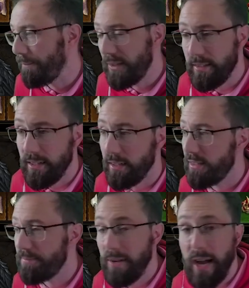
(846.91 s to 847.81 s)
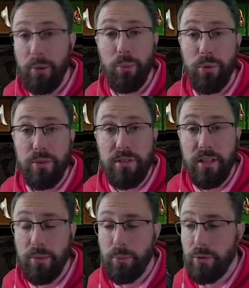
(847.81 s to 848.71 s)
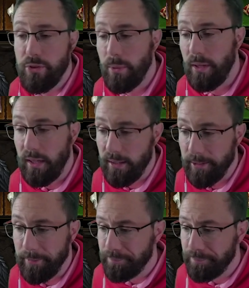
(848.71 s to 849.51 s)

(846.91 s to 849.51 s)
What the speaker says: that is how it was in the 120 clear.